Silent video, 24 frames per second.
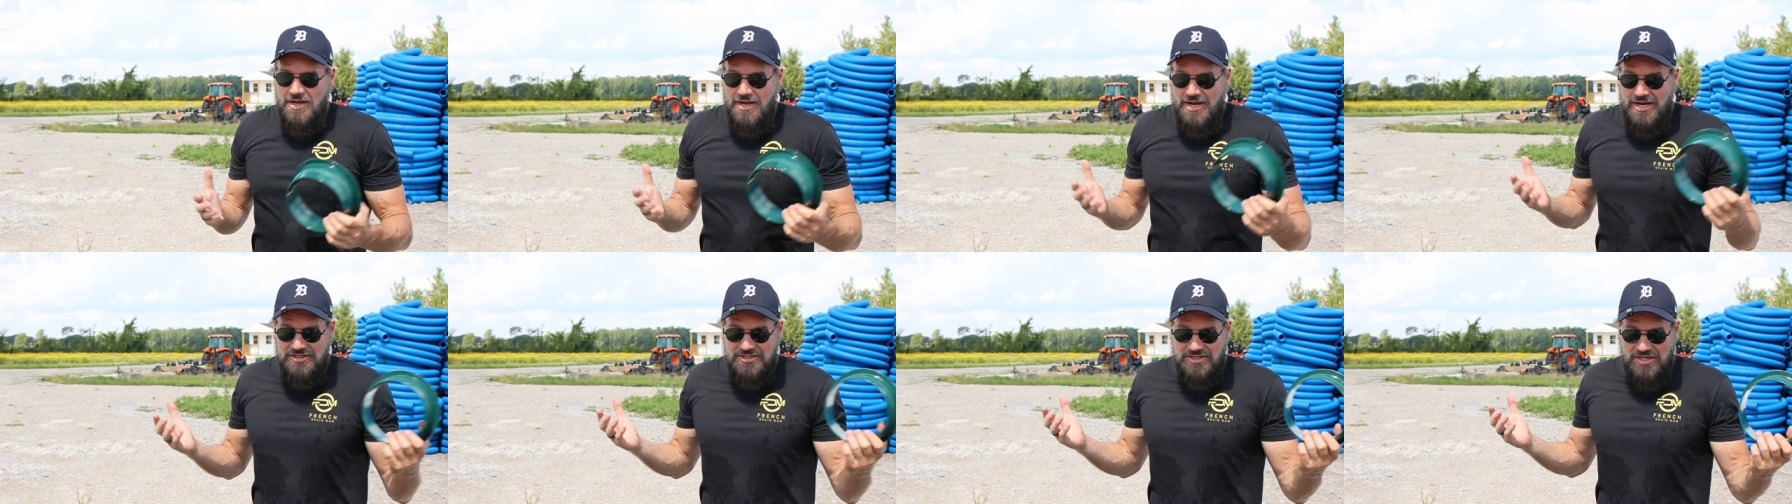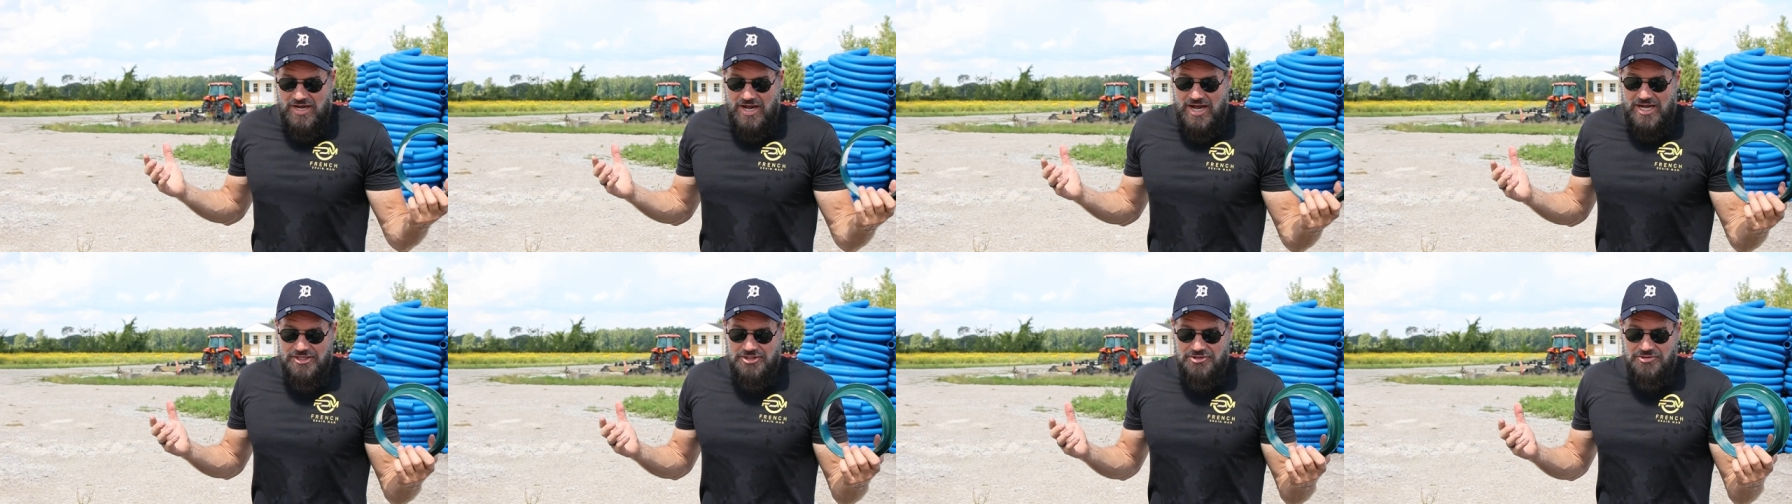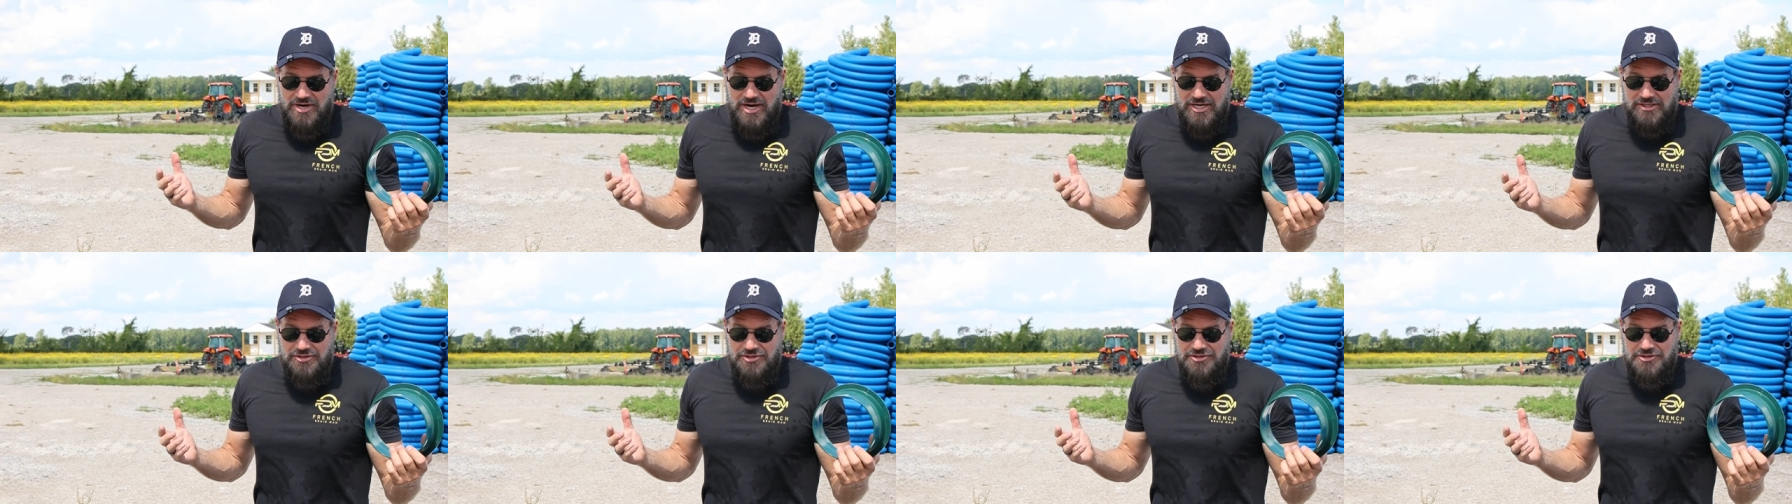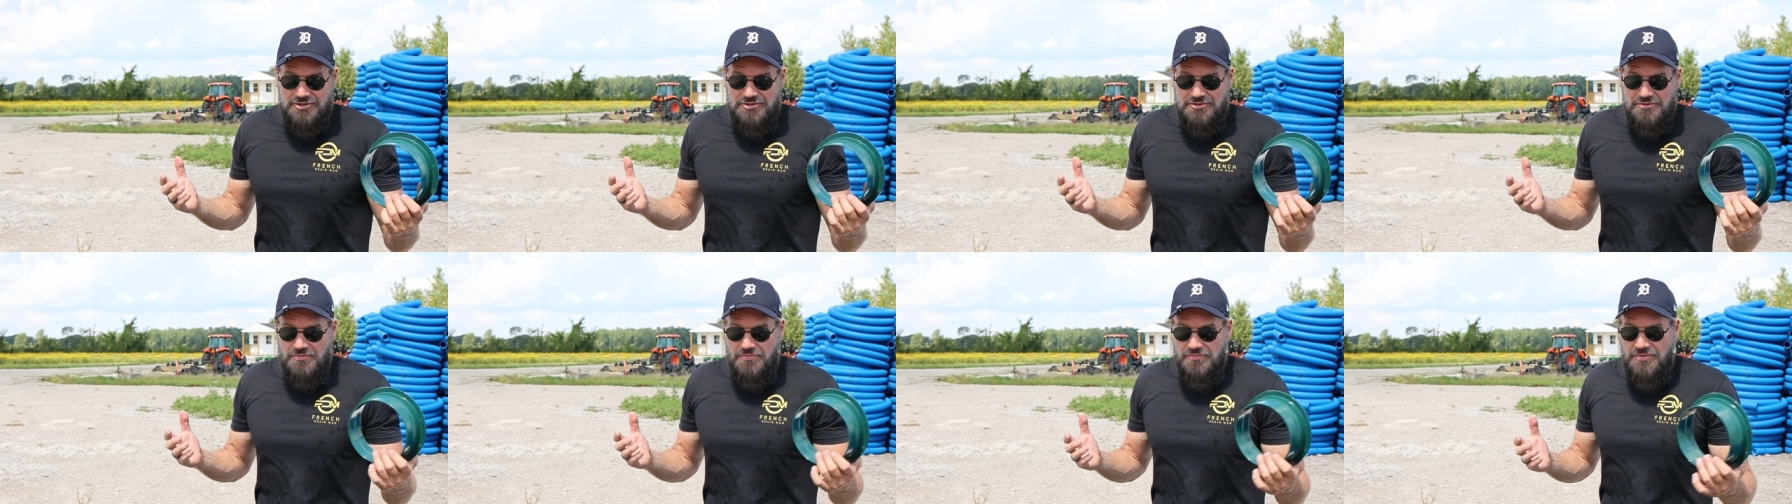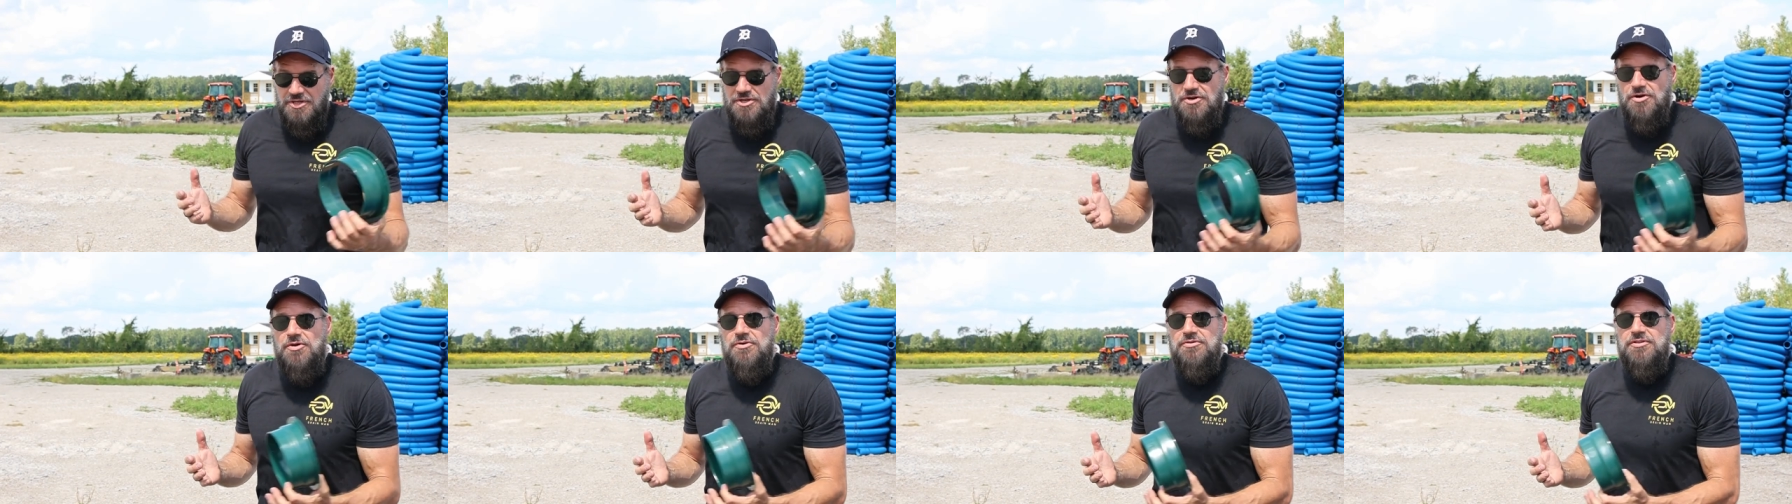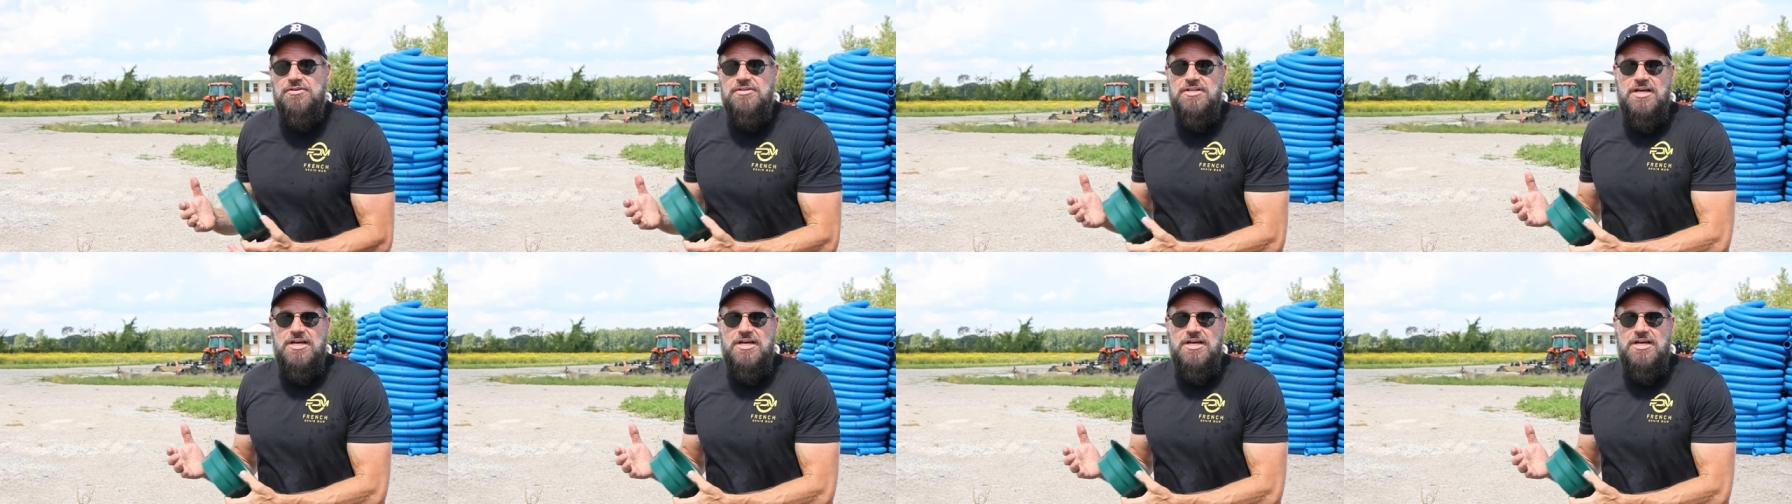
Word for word: As contractors, we know the